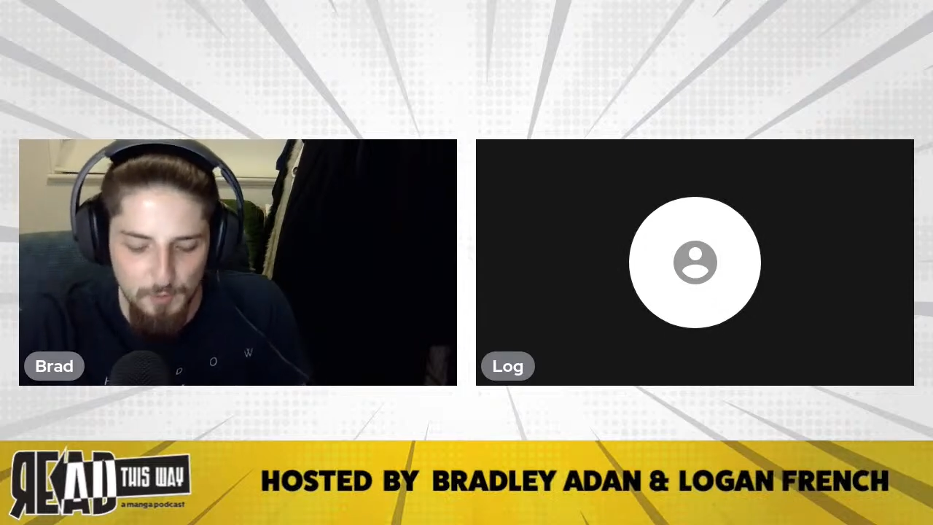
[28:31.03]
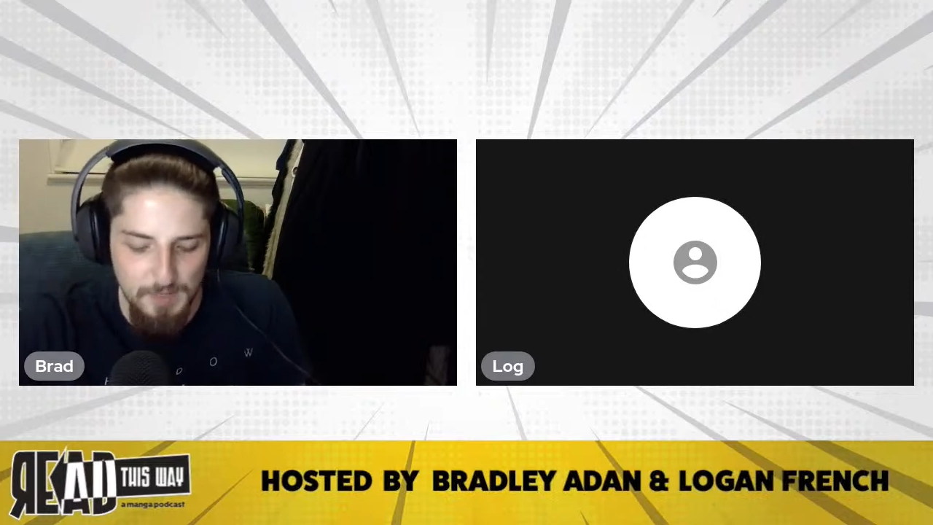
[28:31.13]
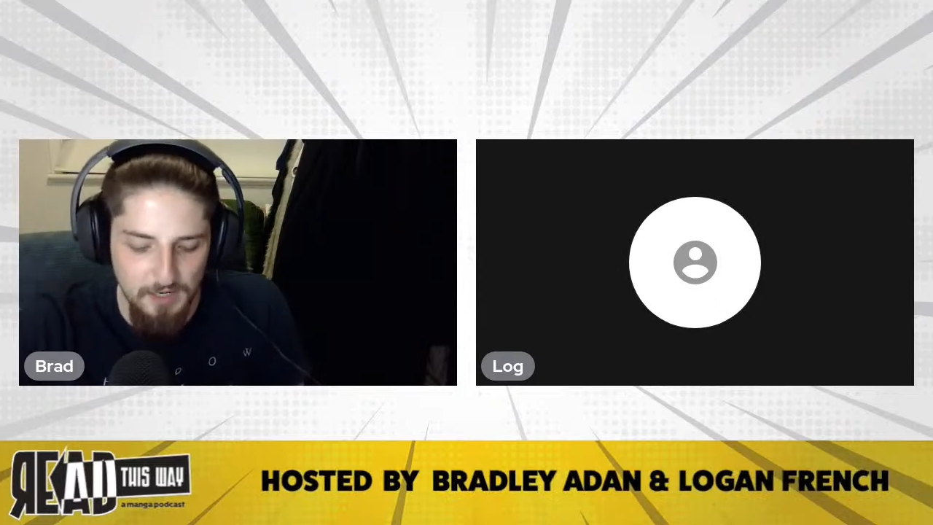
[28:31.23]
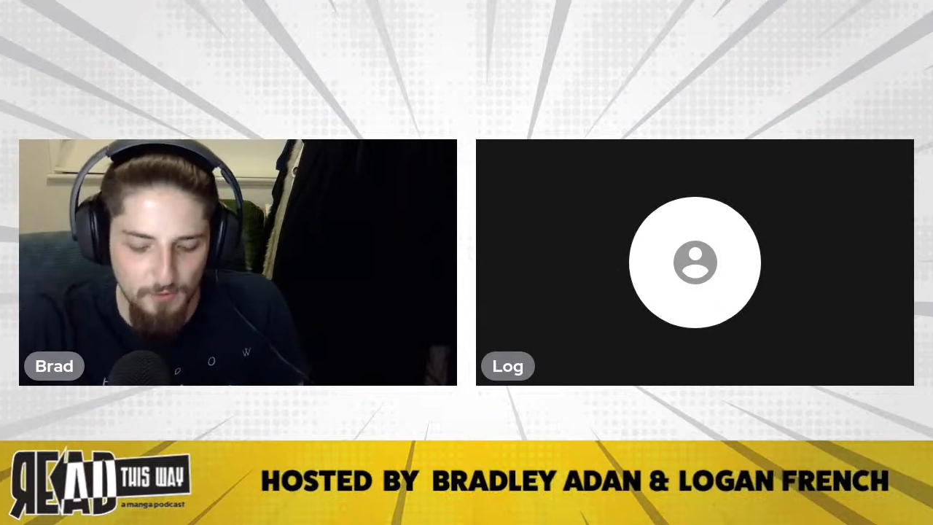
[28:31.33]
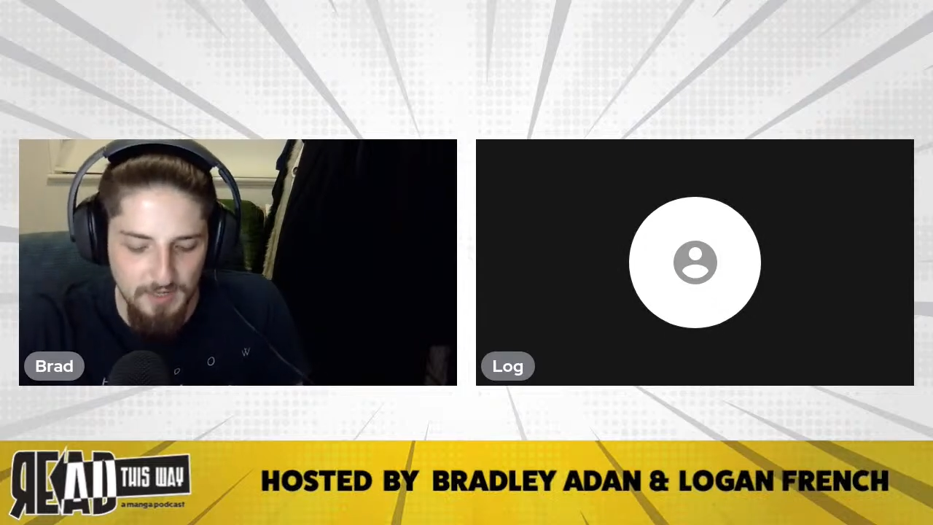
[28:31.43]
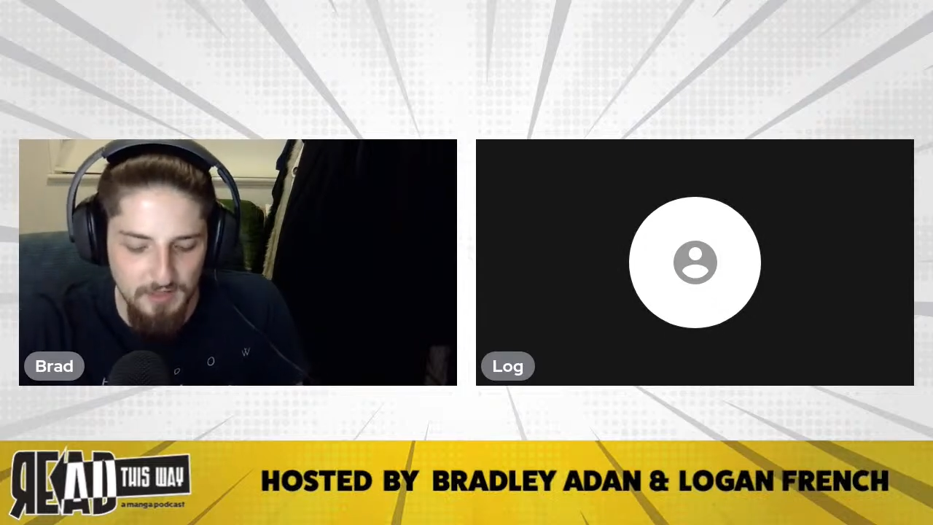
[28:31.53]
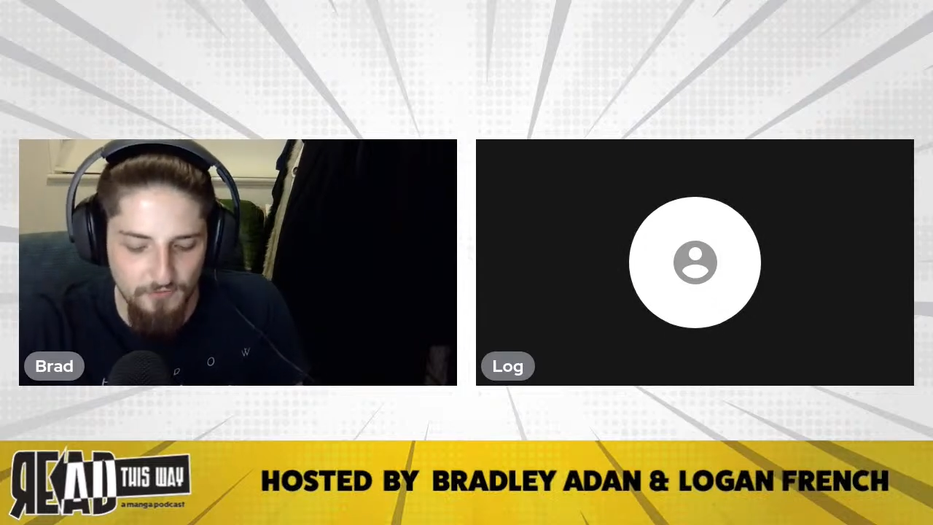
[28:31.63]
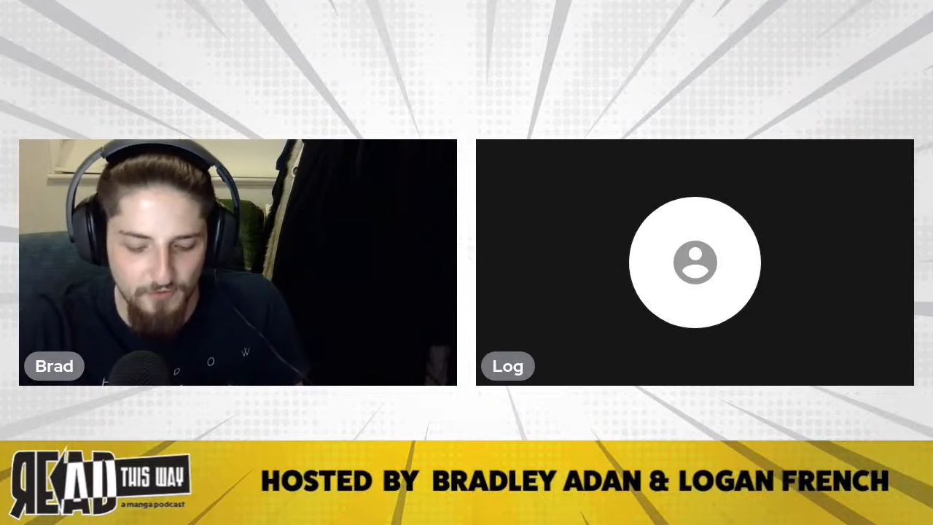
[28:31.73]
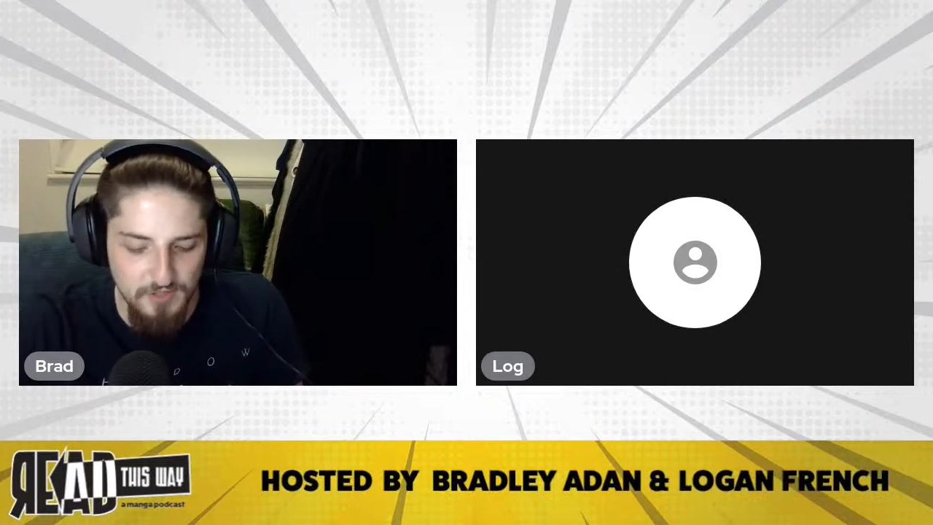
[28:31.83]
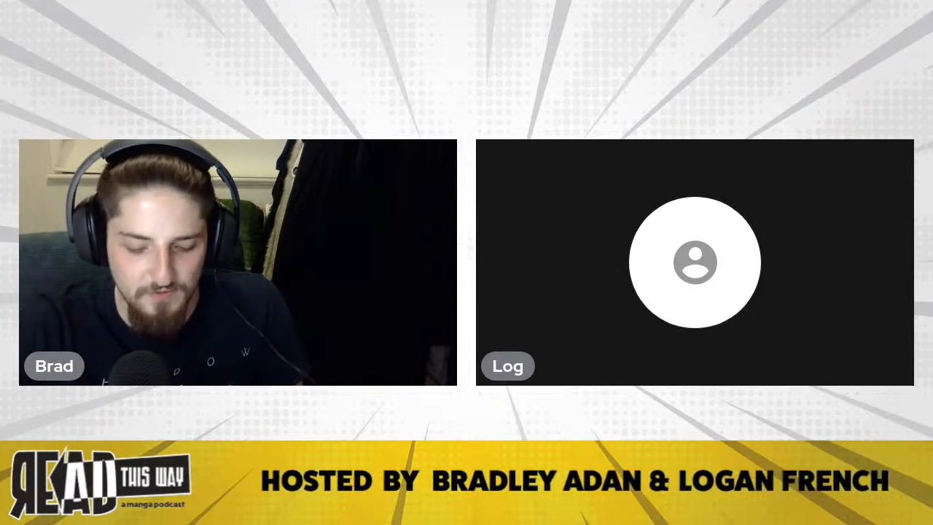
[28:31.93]
back and read the
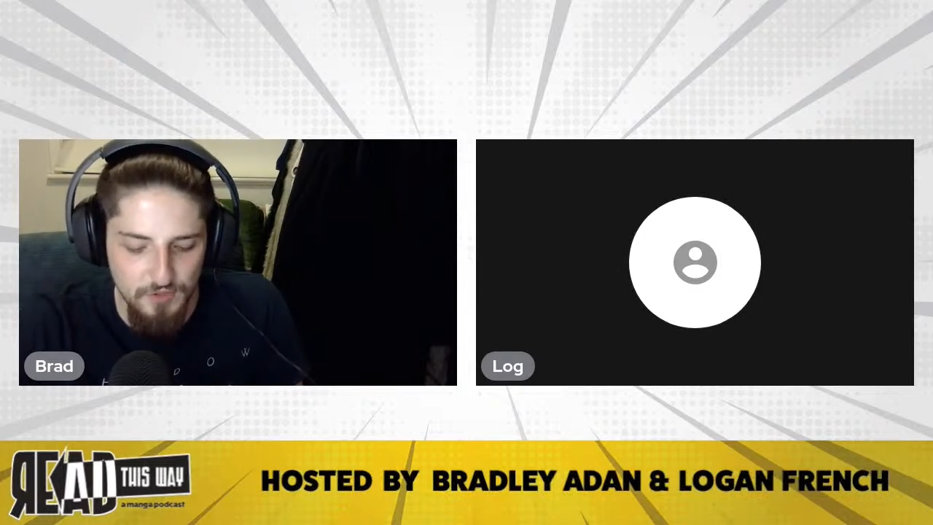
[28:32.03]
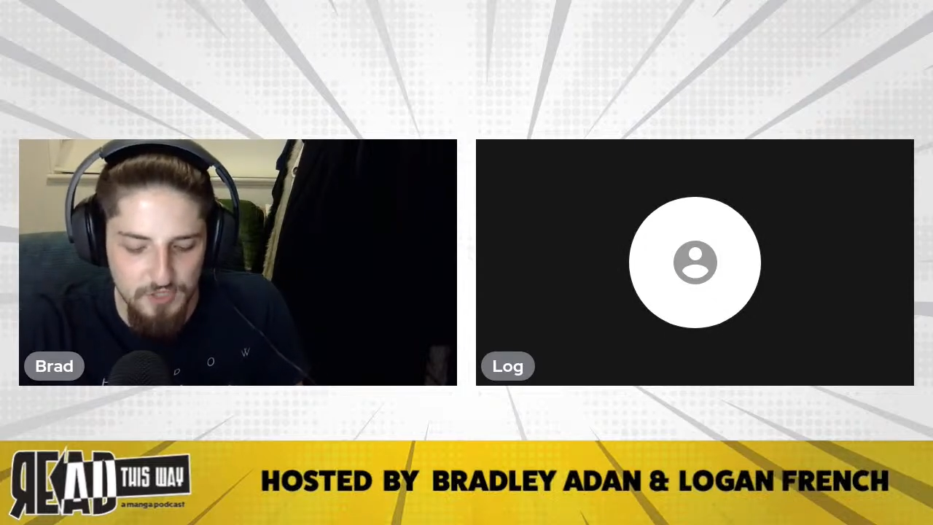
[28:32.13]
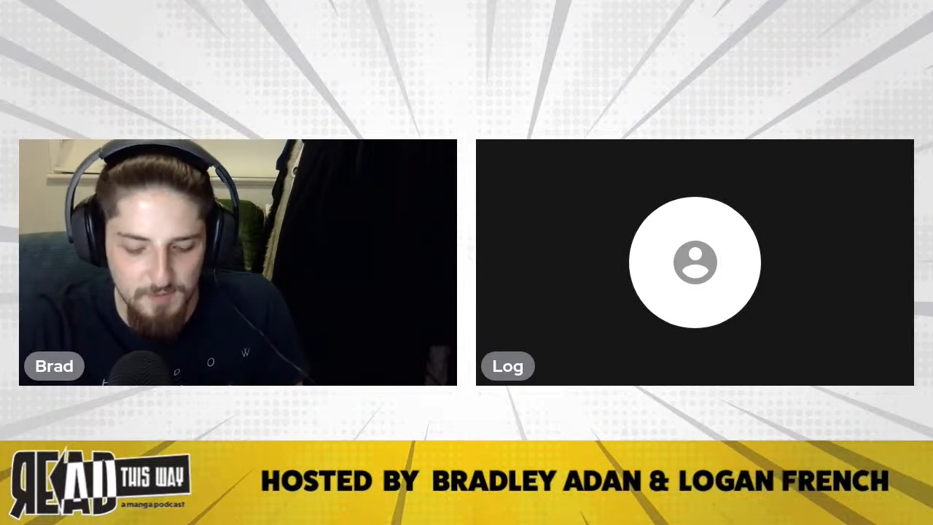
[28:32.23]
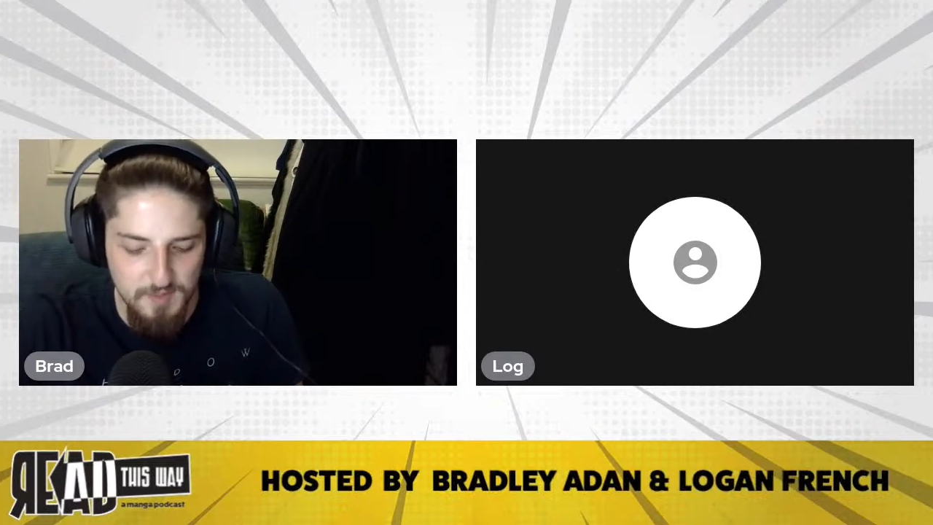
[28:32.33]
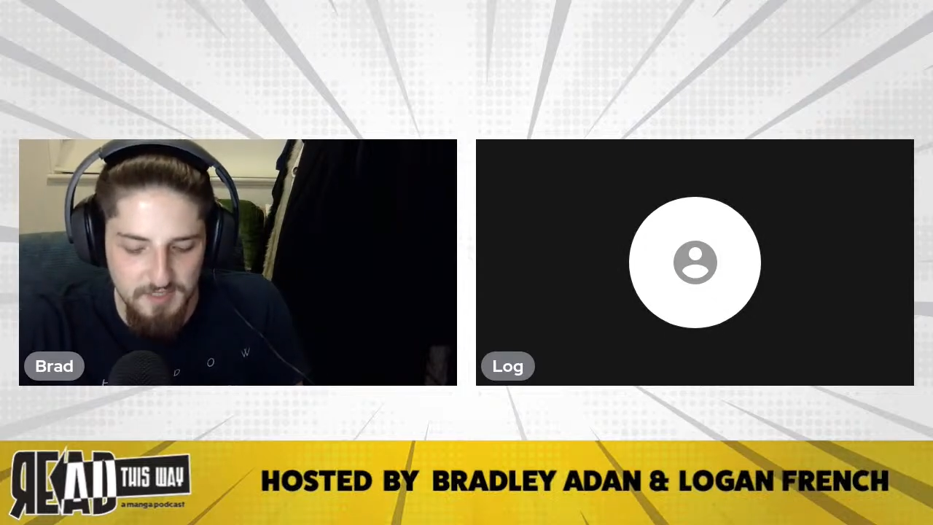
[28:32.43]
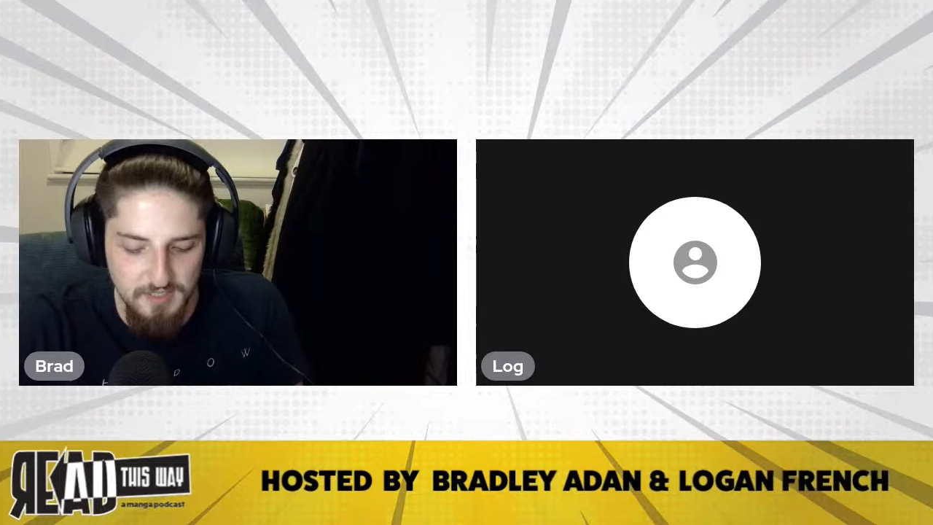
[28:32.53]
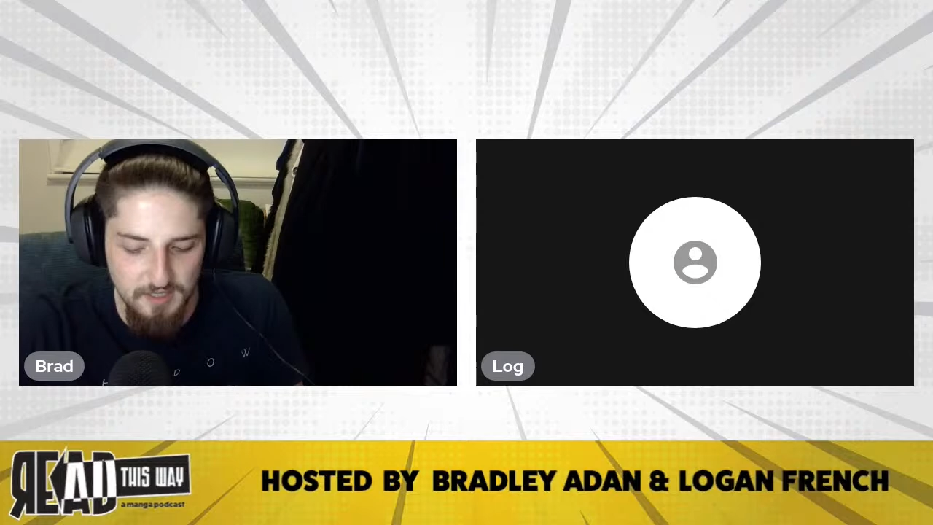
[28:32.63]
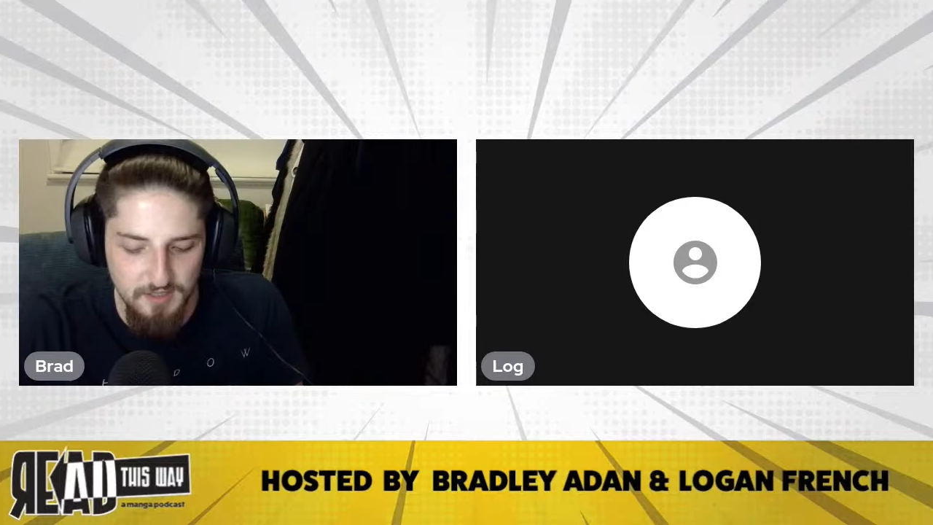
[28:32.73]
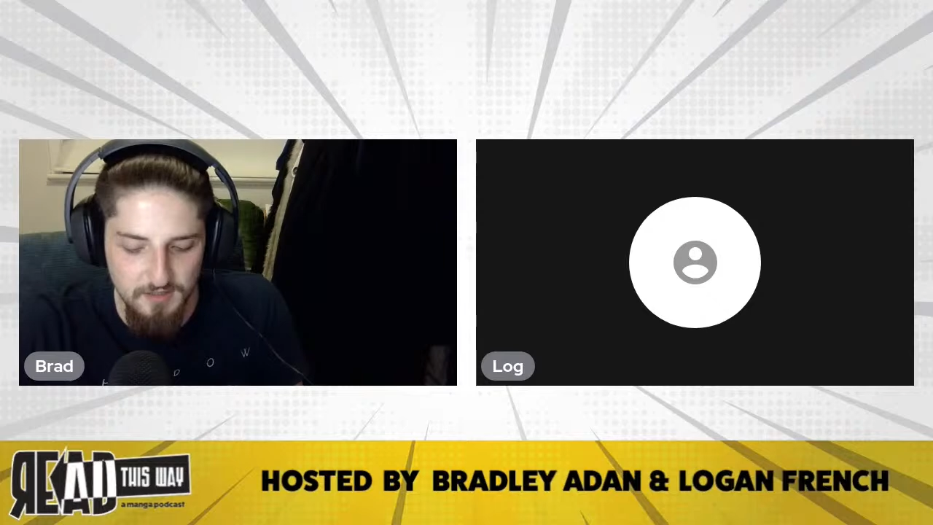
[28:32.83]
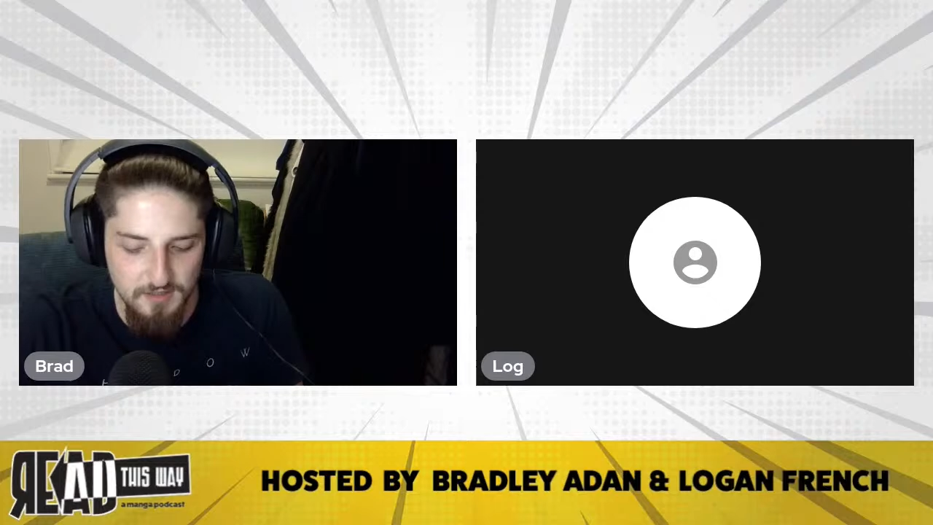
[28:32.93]
first few chapters
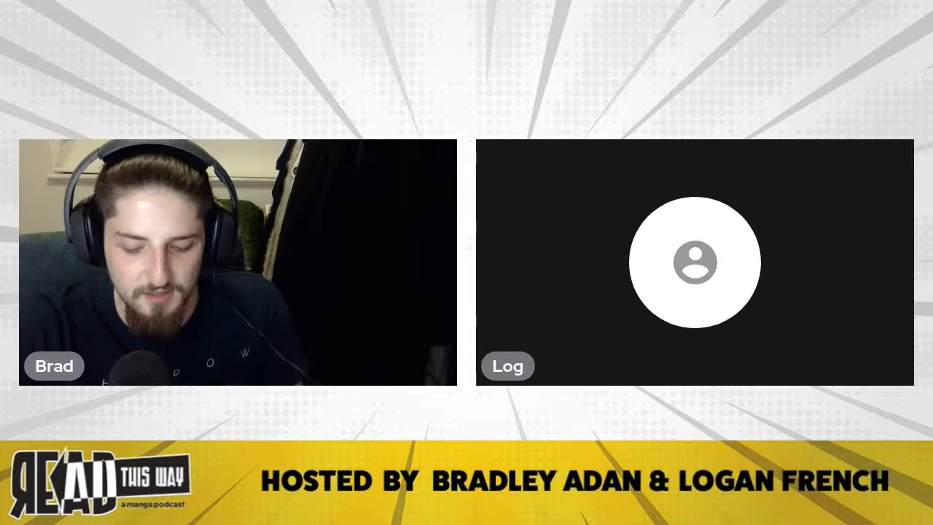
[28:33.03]
again.